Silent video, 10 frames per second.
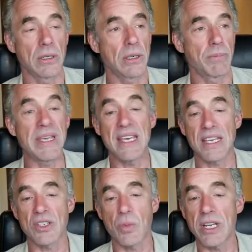Being
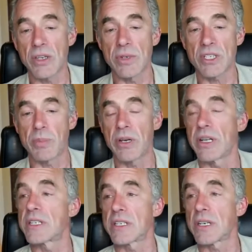is what you
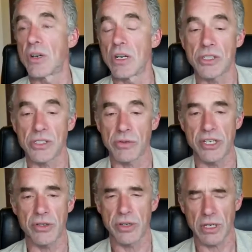experience as a conscious
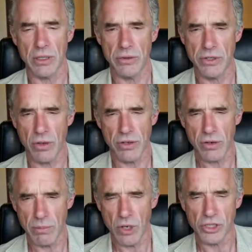creature. It includes all your
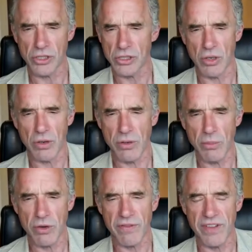emotions, all your
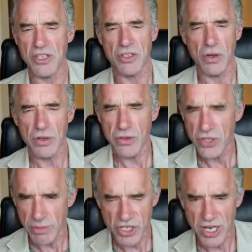motivations, all your
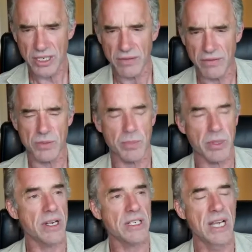subjective
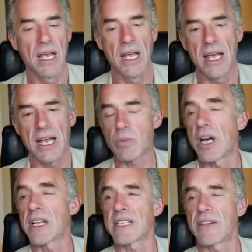experience, as
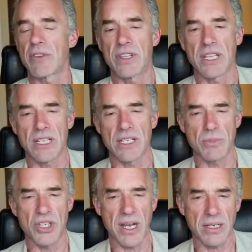well as everything that's
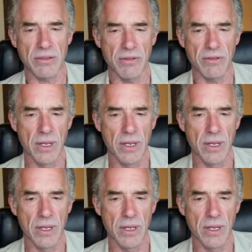objective.